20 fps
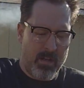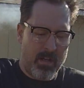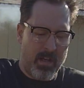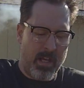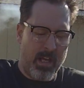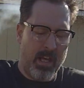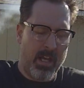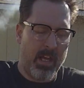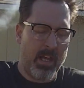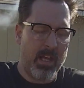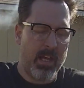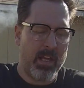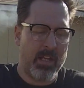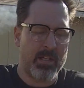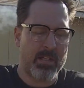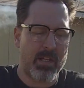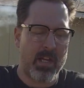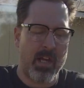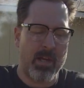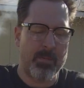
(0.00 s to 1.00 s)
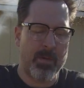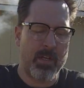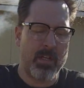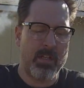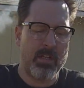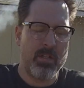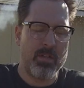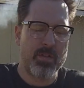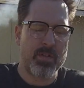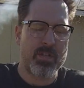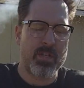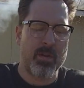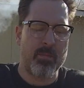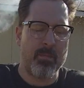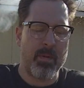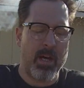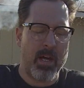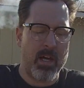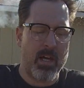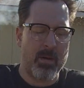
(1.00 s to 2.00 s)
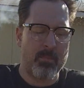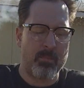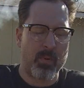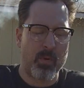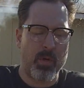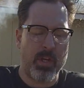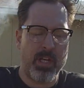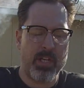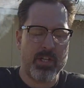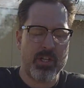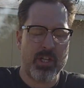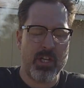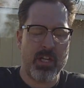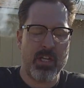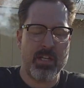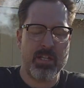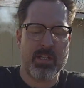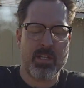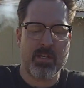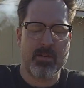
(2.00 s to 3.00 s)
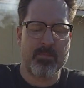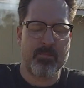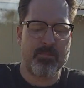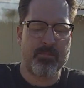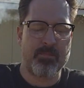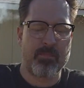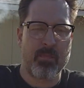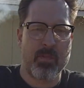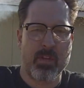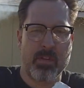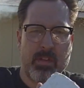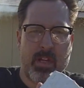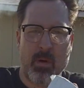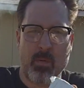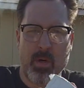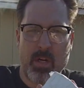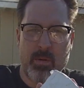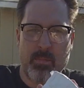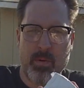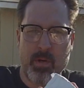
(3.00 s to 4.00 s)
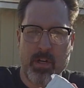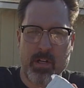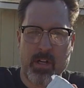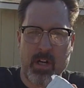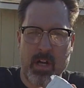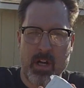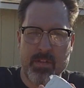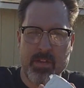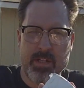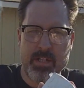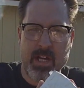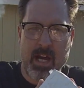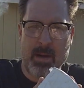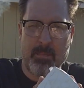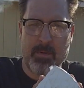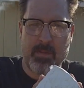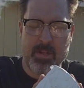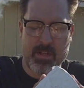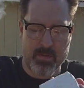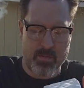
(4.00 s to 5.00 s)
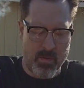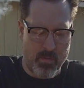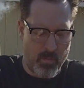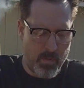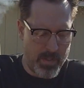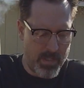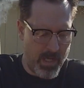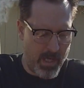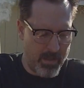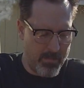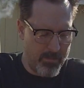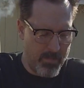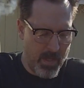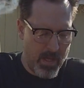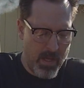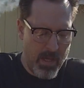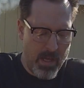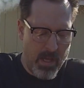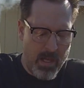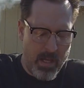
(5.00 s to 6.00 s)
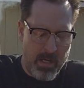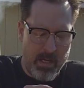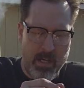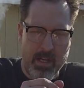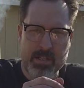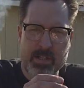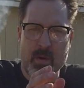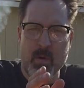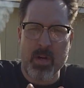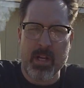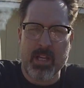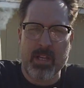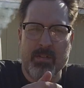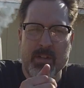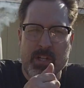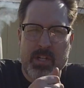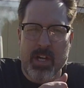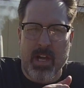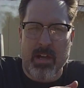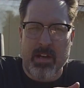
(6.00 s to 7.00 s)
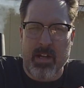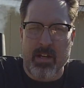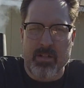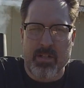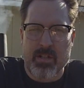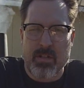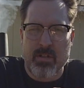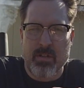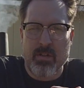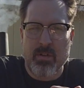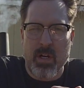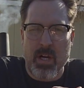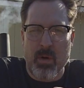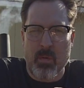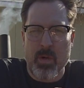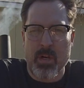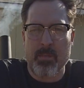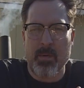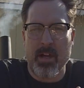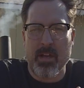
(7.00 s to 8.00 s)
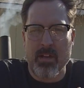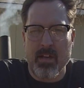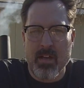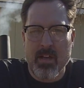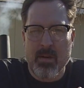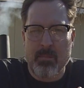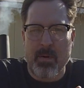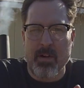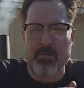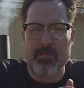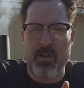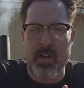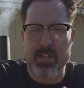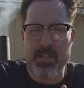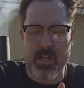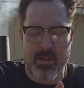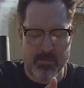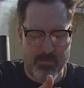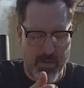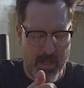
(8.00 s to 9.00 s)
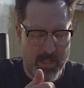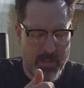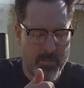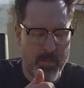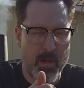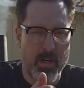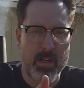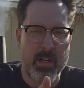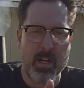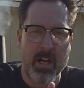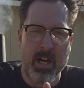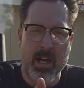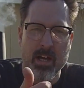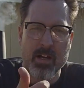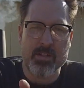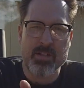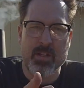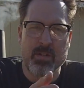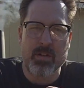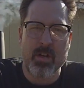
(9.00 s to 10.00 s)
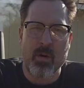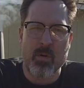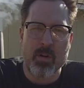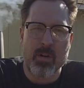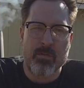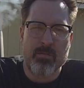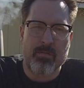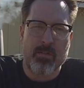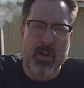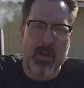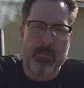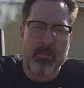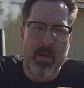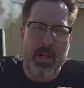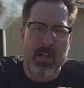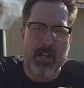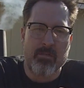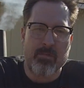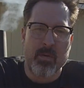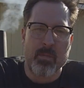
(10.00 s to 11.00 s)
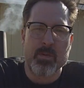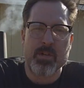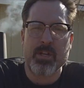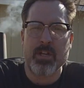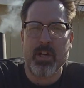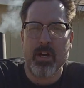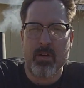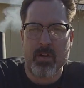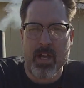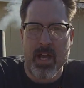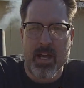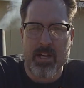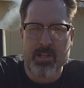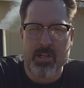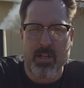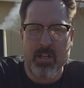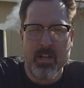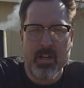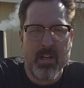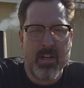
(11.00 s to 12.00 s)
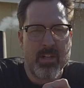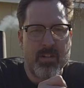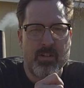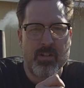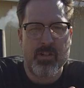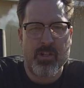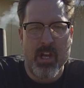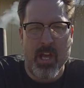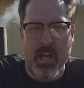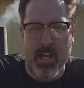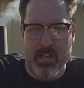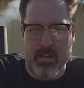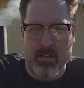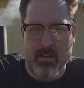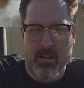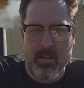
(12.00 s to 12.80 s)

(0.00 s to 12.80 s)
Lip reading: And I'm going to use some Brie cheese that we're going to put on the top of this when we're done. And I also want to give a shout out to one of my friends on Facebook. I also know her from geocaching, Jen.